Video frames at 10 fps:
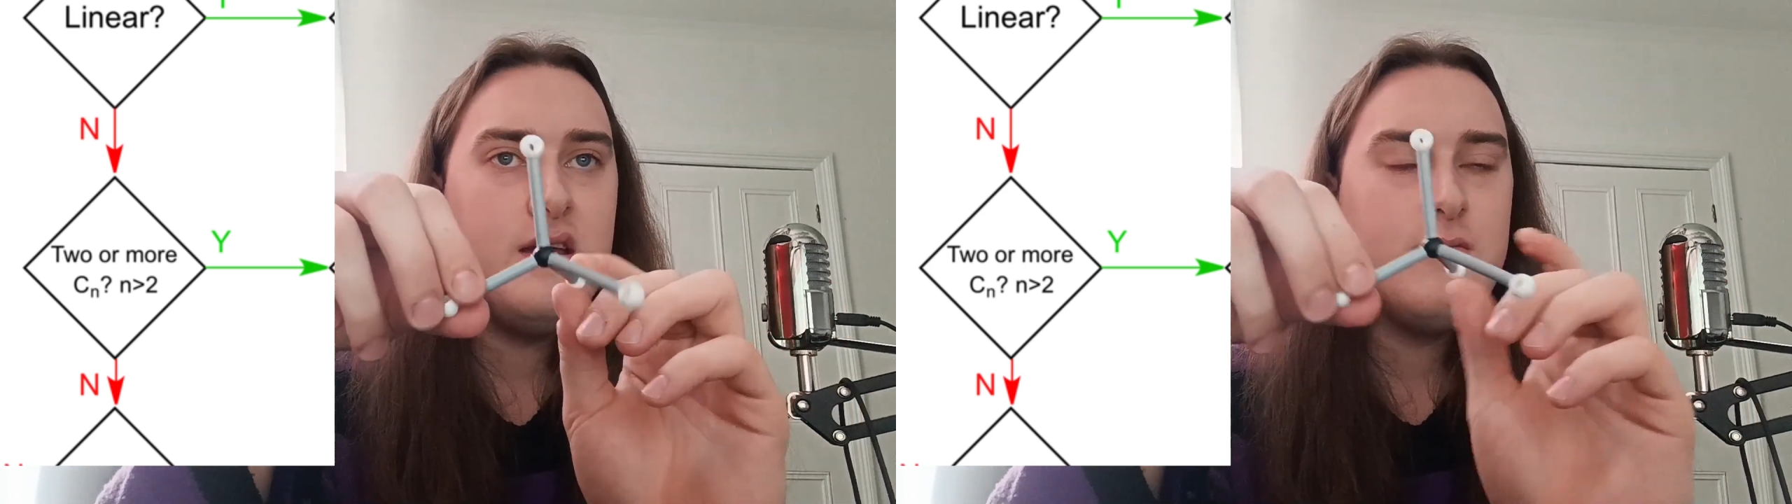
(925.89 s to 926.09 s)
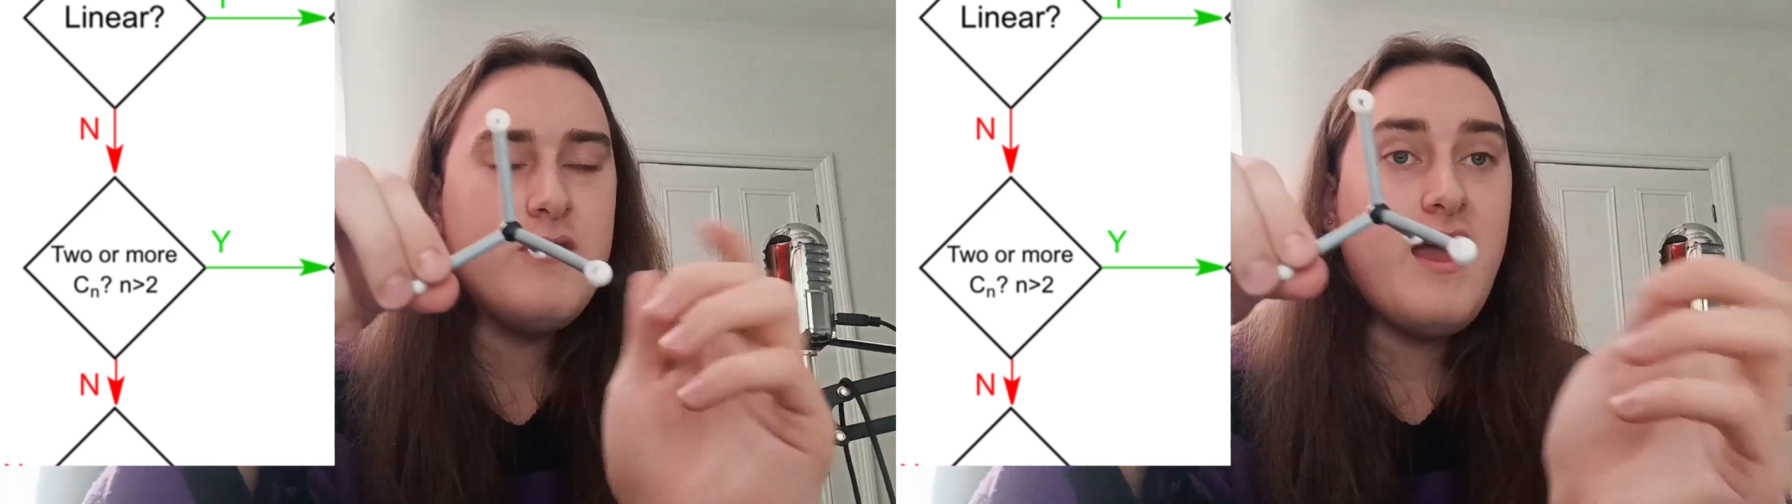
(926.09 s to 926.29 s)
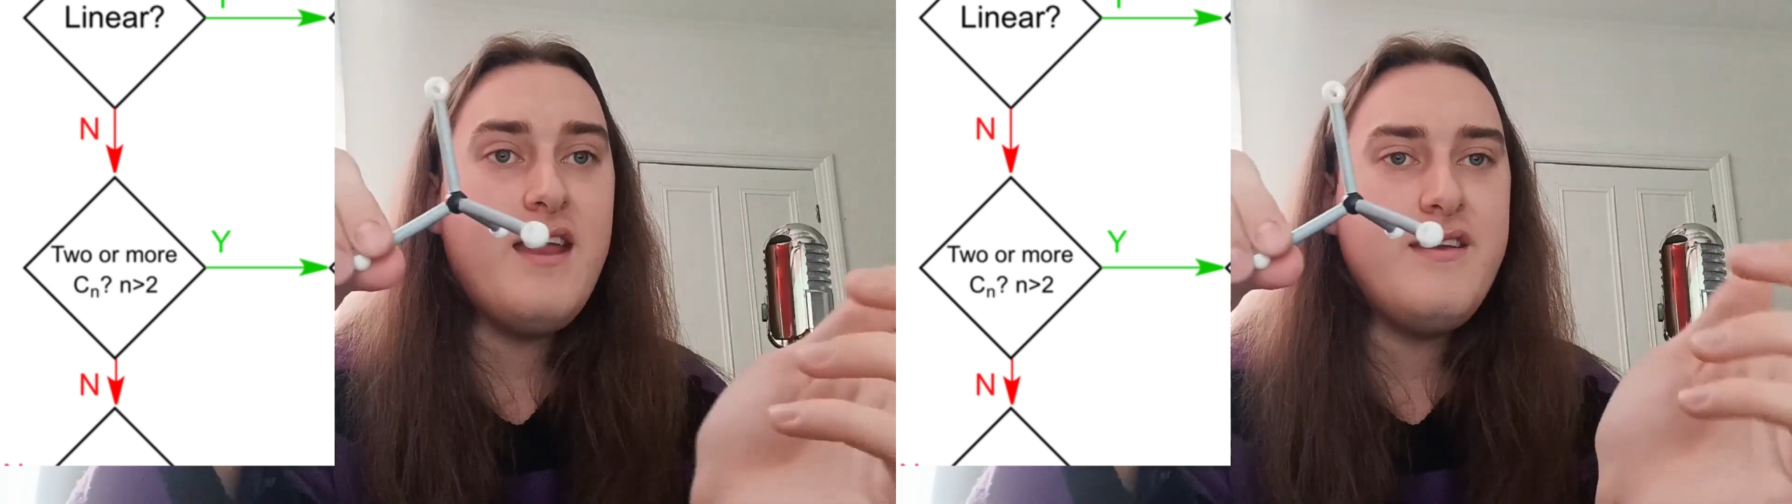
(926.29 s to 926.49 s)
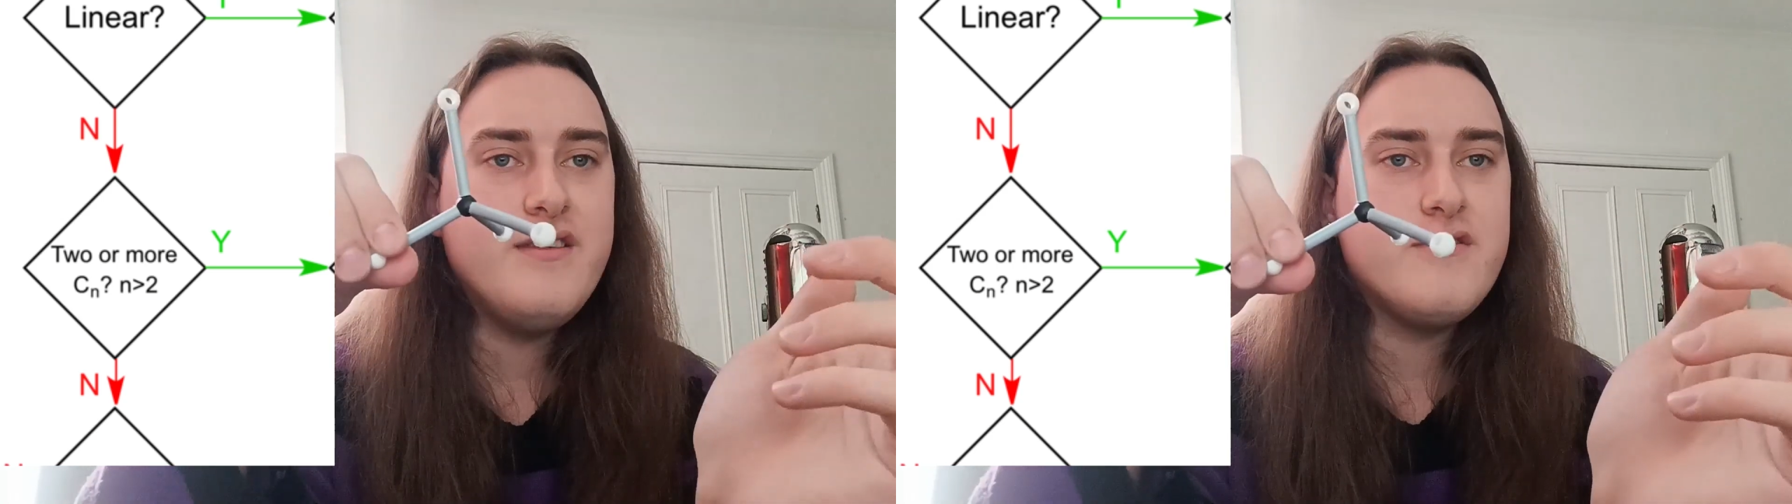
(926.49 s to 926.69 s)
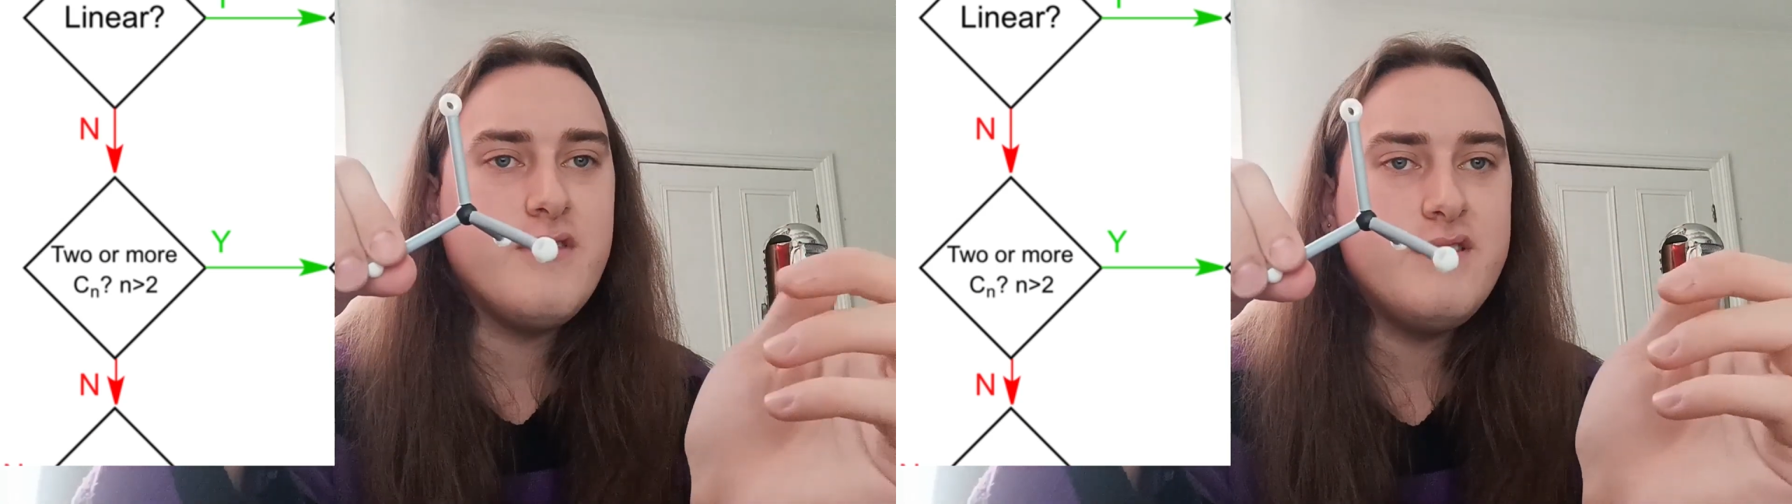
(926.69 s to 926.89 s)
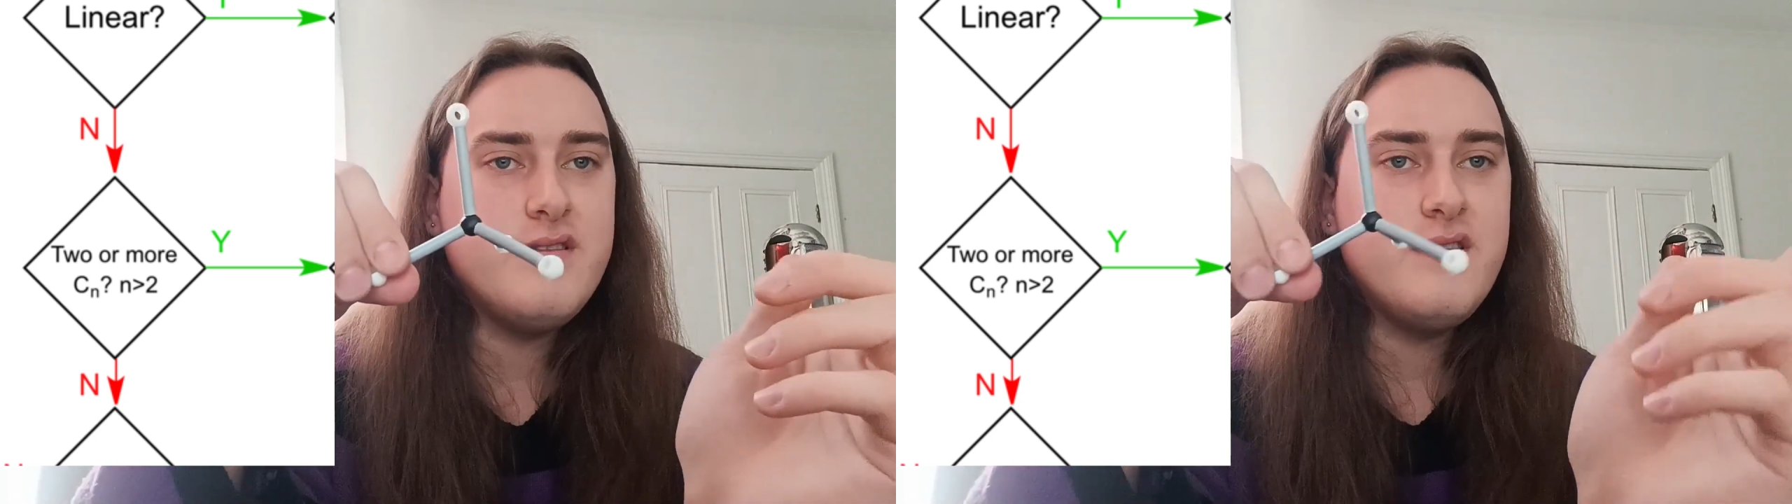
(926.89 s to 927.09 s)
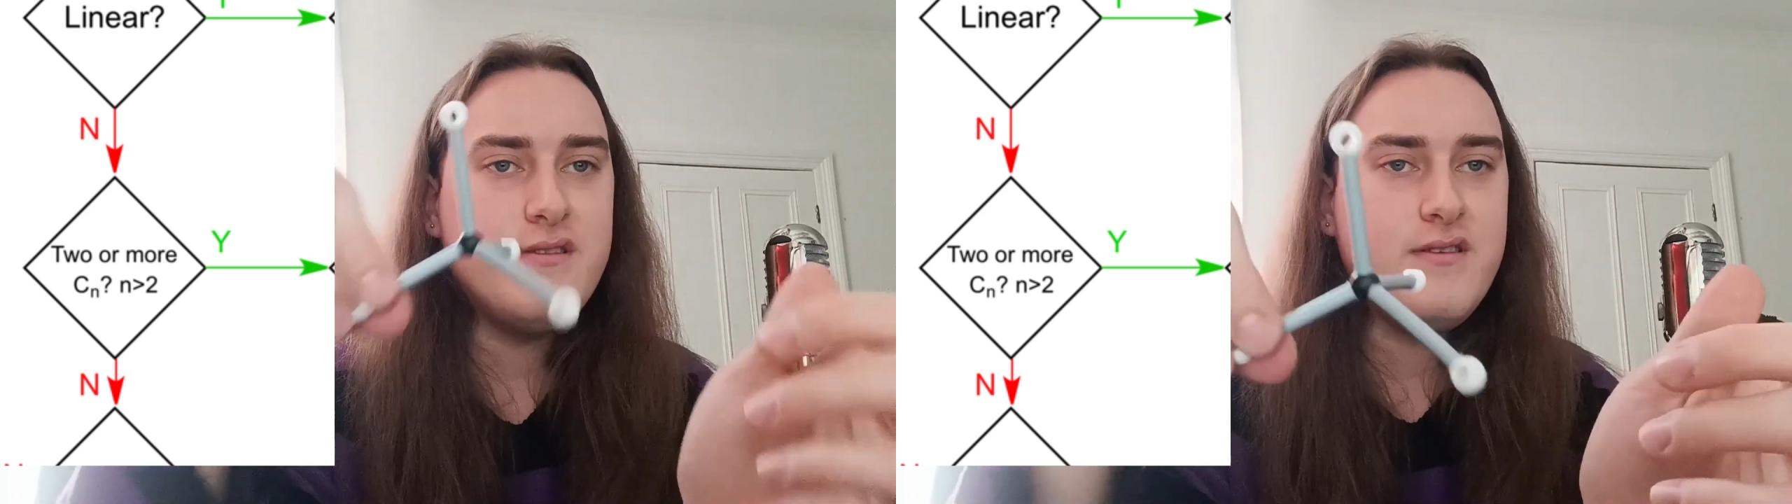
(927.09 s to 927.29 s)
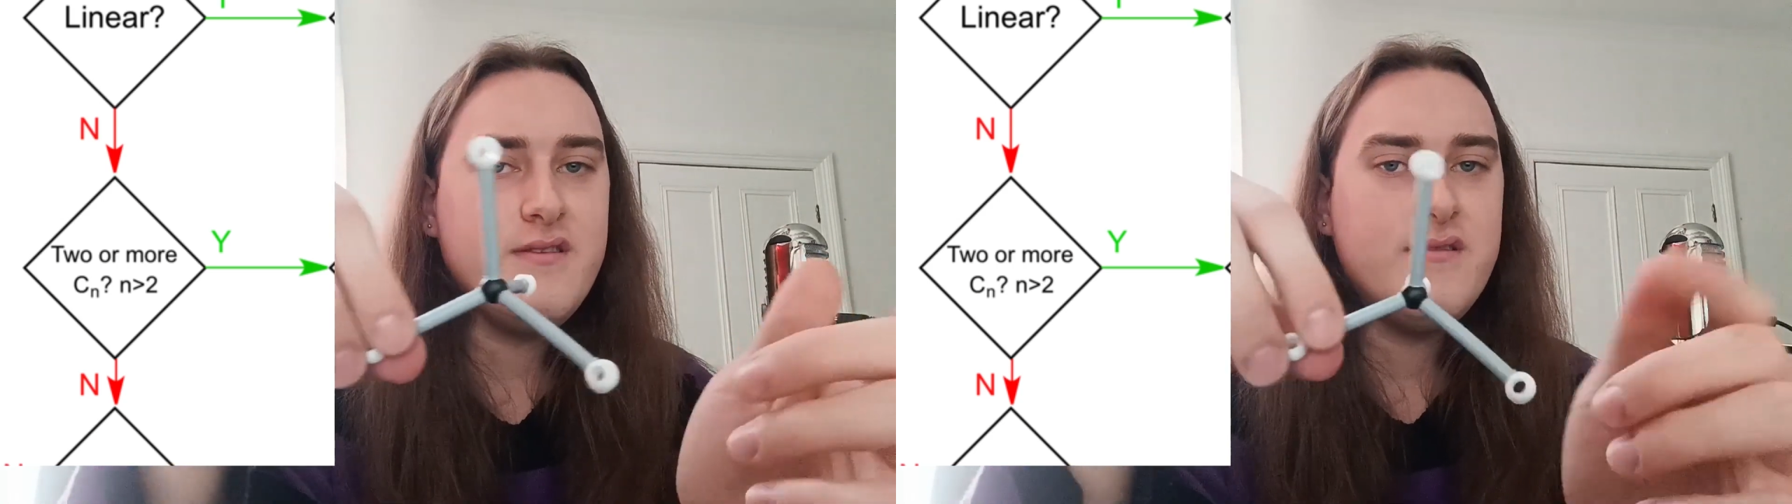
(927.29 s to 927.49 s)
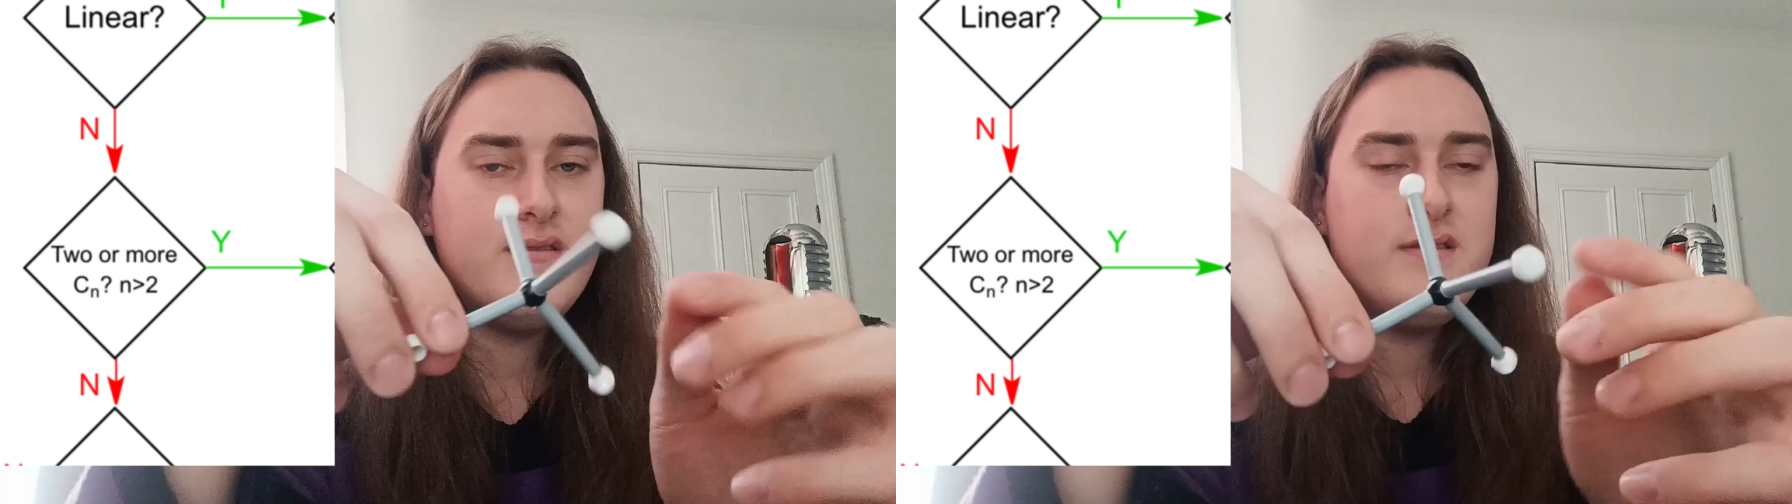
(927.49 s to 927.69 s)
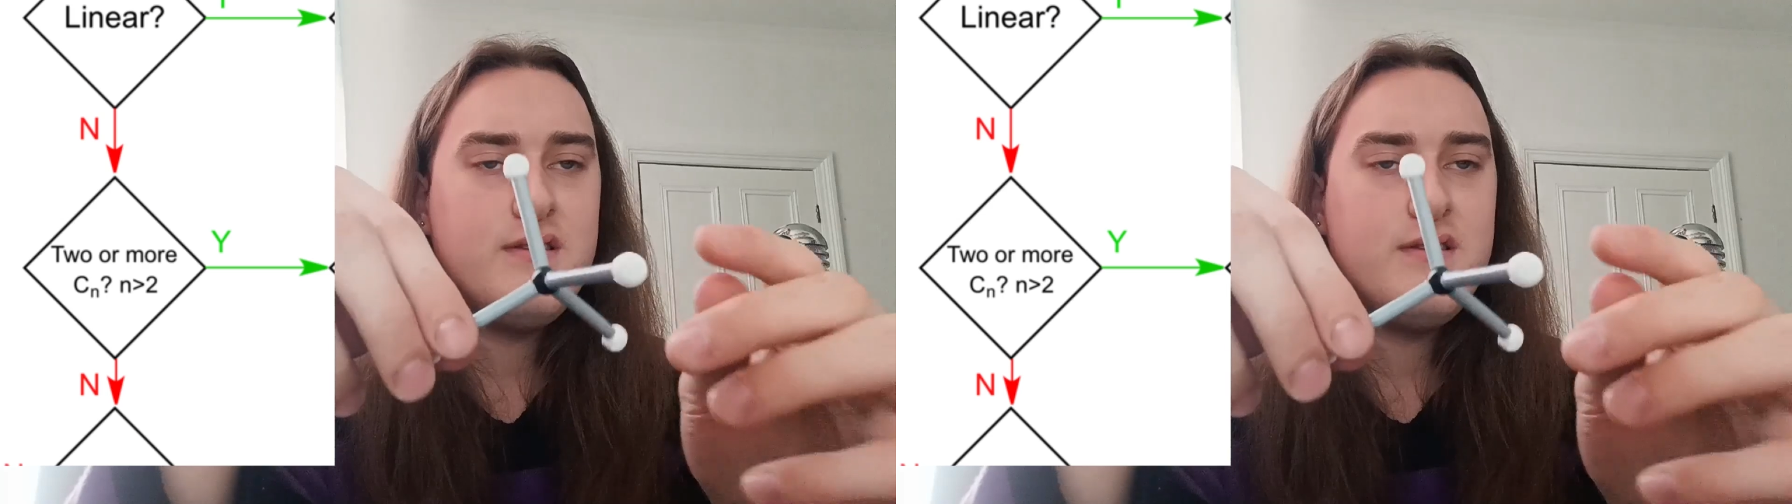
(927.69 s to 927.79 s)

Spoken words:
where n is greater than 2?